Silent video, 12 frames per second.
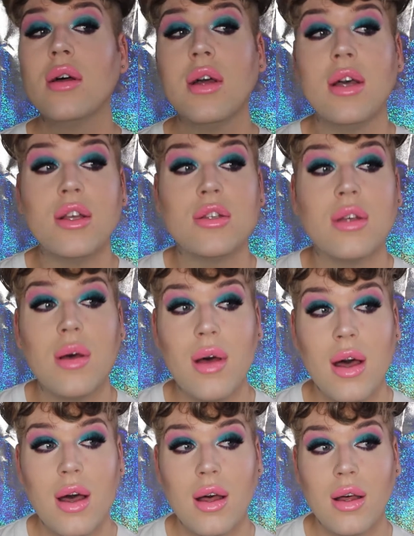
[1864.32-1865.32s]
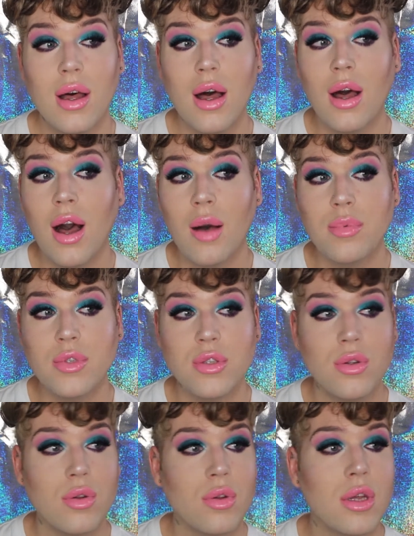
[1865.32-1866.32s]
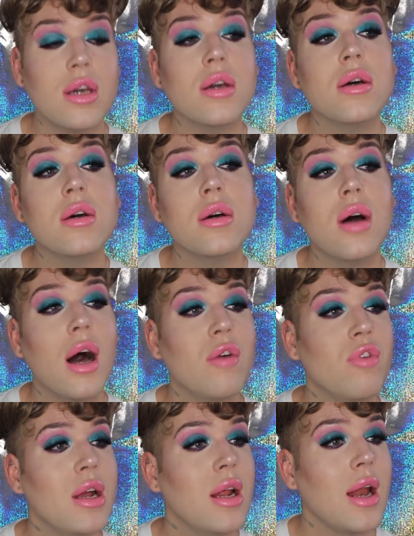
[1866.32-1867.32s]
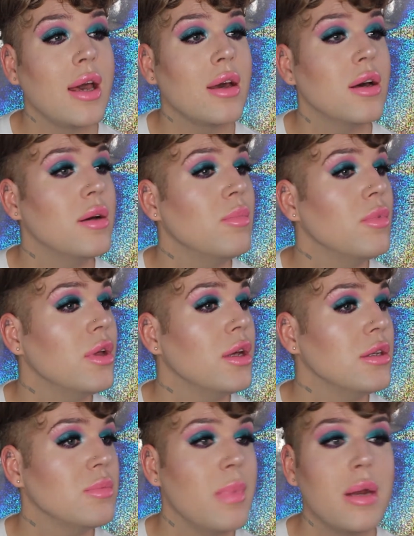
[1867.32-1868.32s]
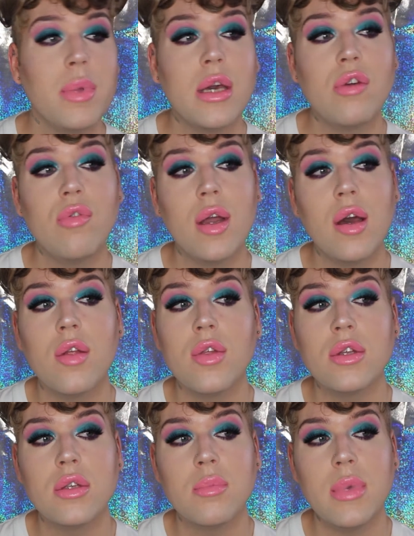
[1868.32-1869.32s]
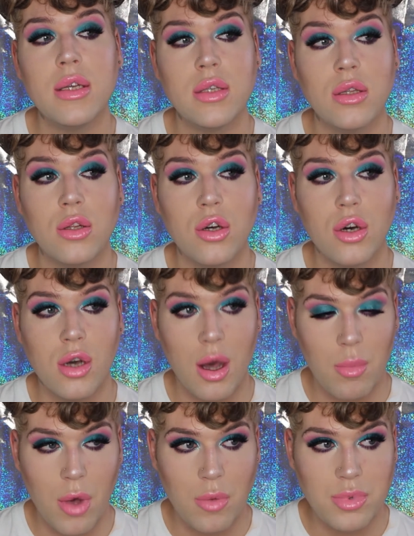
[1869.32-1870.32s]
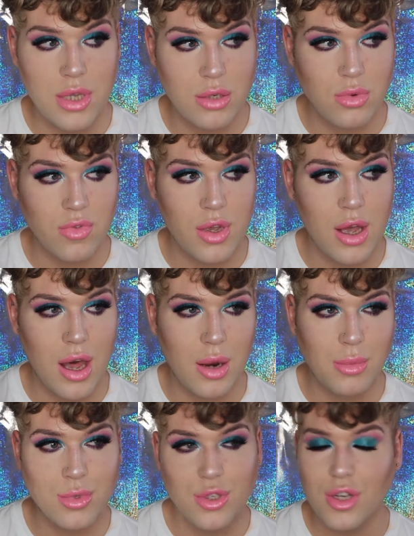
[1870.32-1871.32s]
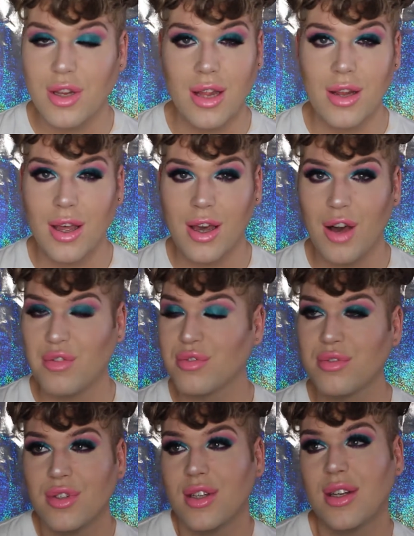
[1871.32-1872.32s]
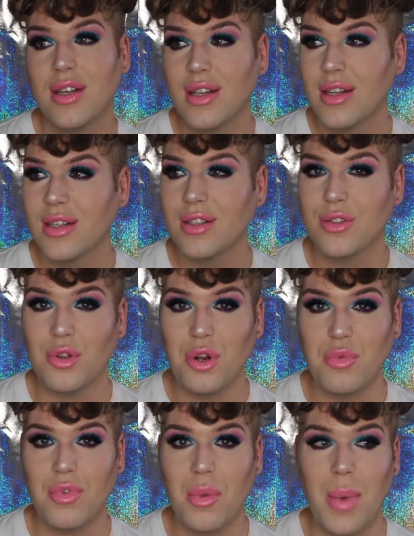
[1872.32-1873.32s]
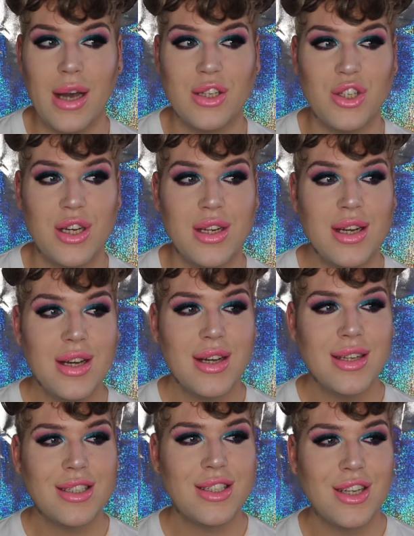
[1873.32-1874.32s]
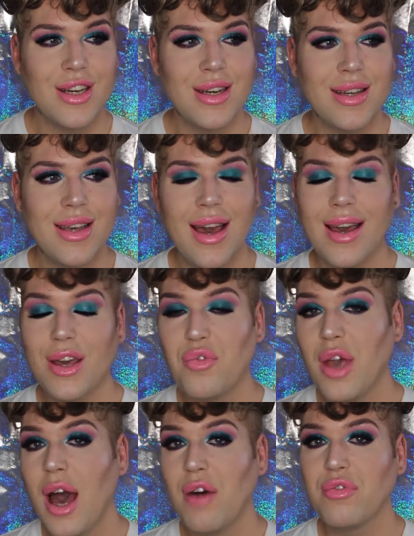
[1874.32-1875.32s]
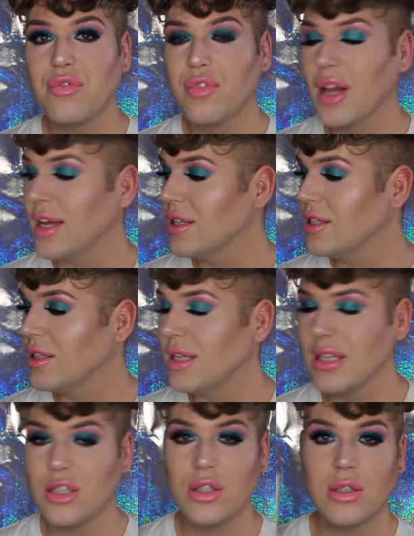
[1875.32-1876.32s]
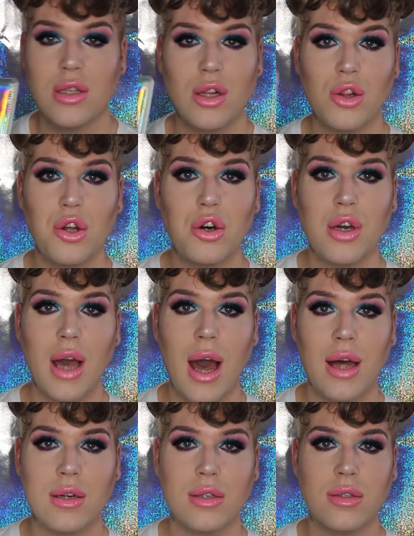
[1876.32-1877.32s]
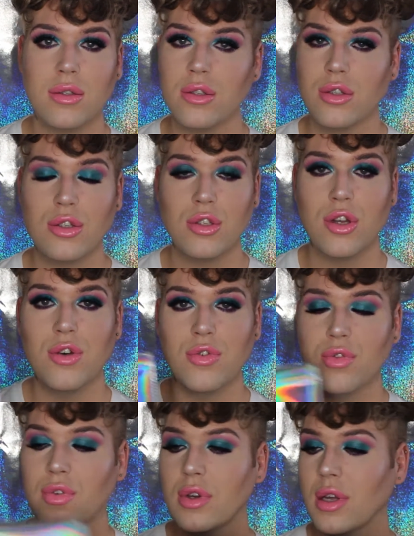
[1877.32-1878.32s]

it's absolutely, I really like them. It's made me create this amazing look. I'm obsessed with it, and I'm so glad like I've done it with the packaging. So yeah, if you have liked this look and stuff,